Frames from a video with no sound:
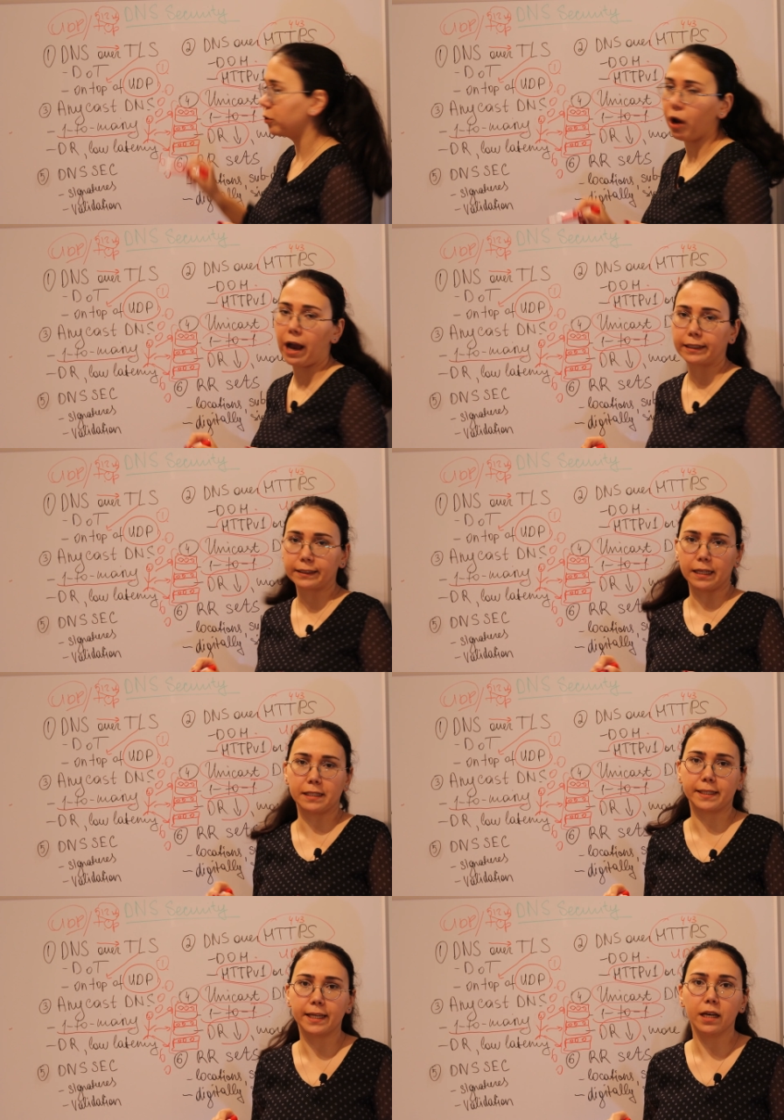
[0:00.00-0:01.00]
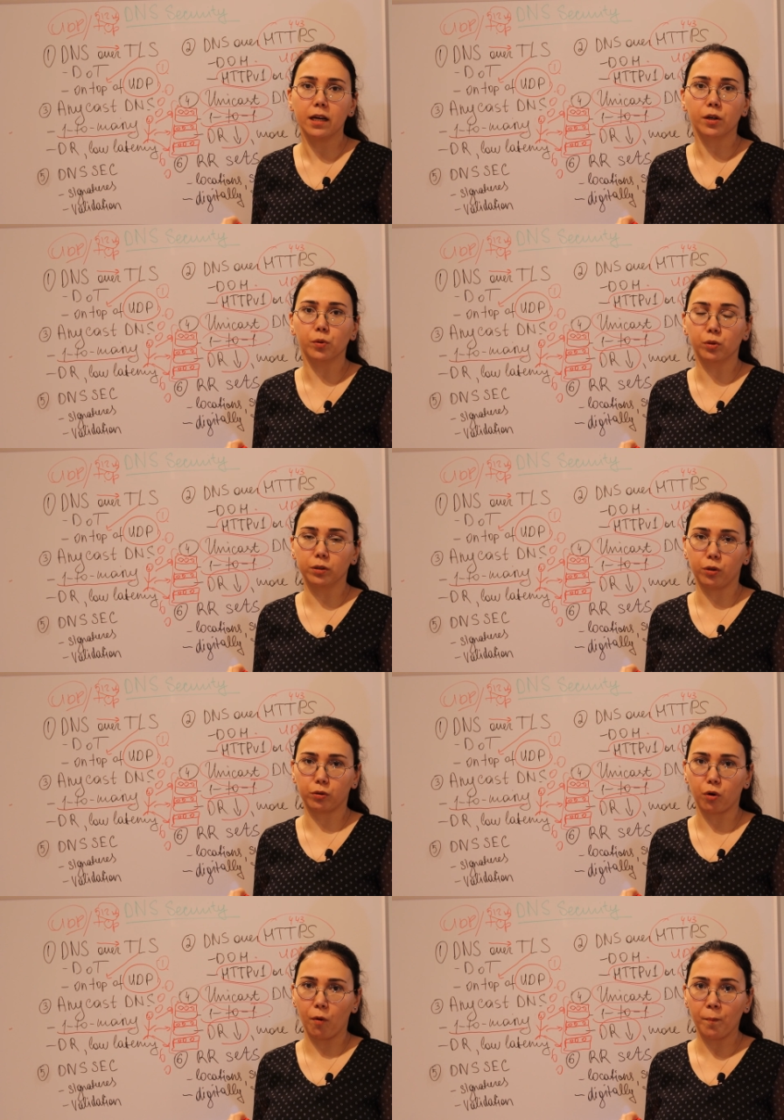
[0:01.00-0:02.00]
to access
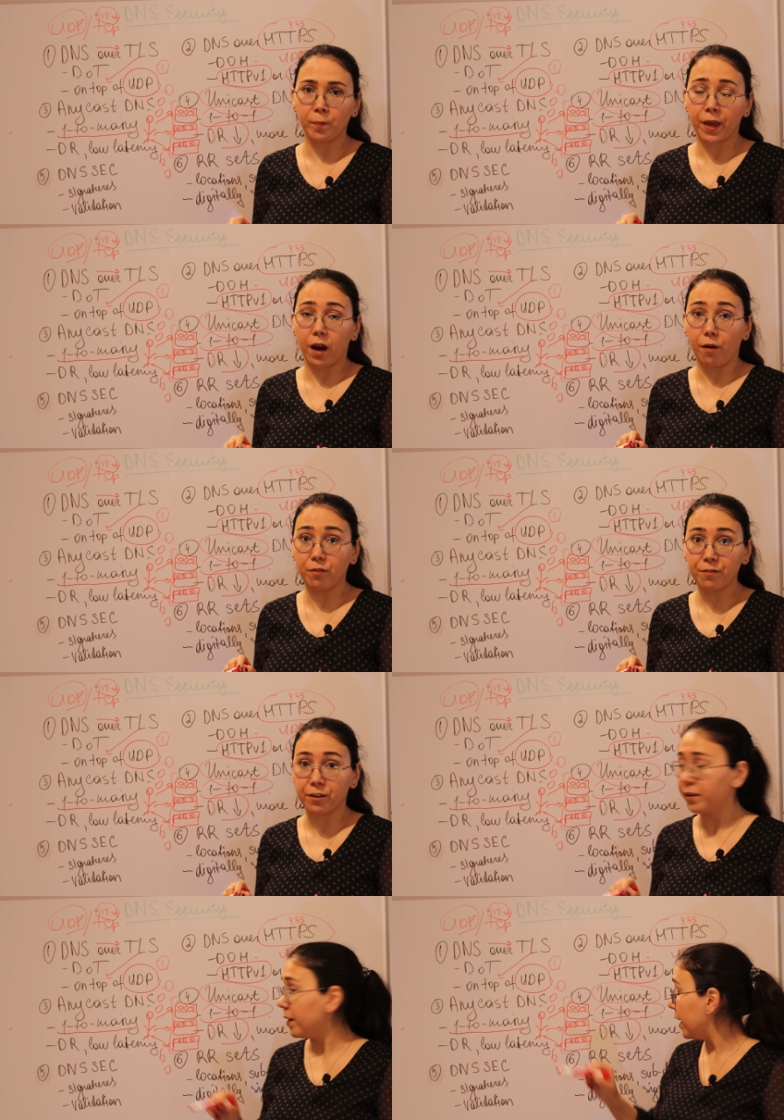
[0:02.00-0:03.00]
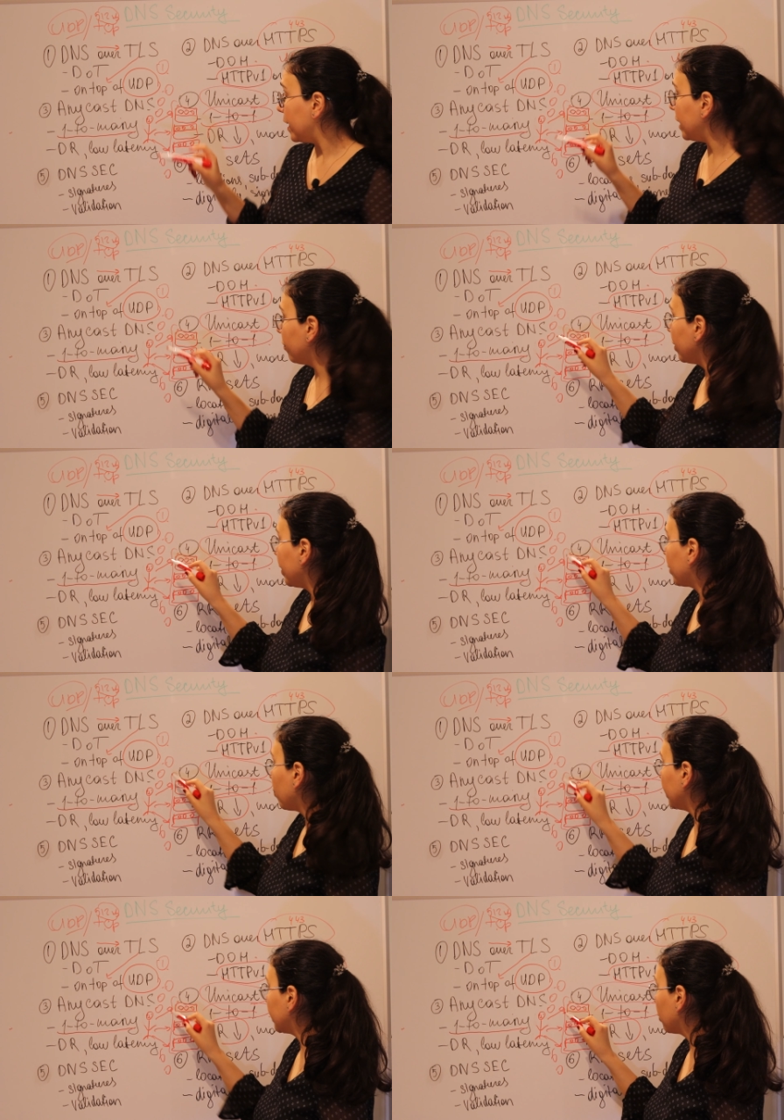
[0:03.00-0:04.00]
google.com. However, if the
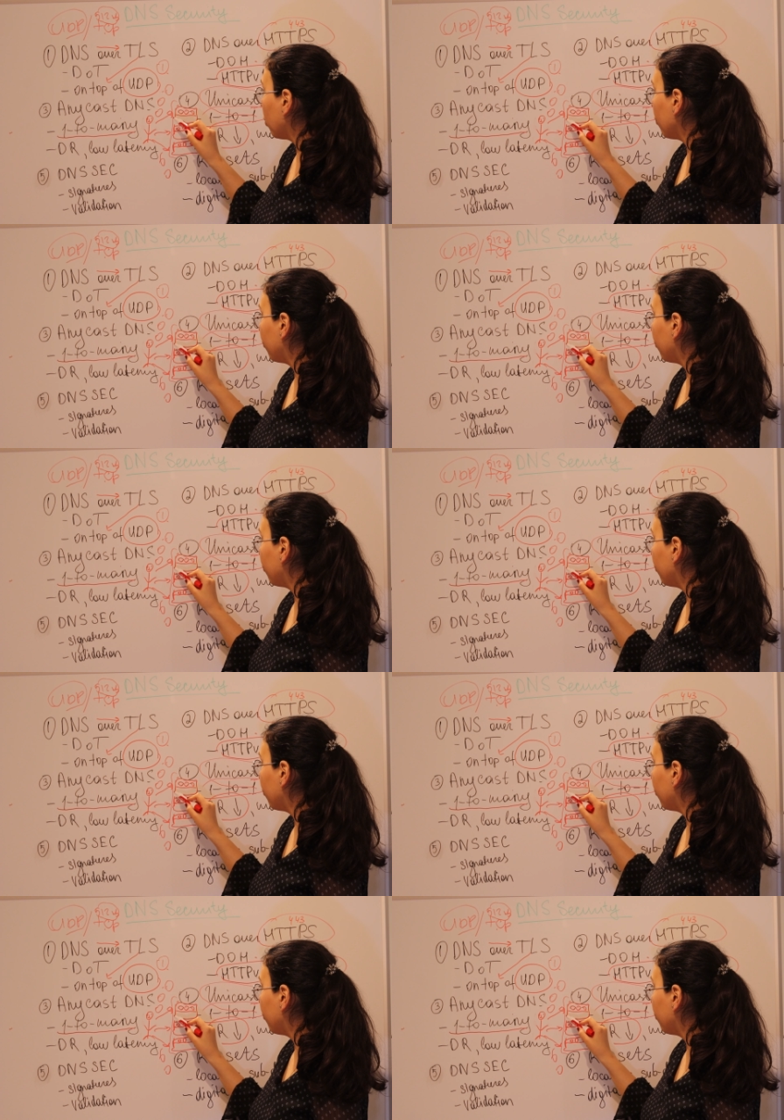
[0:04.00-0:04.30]
requests go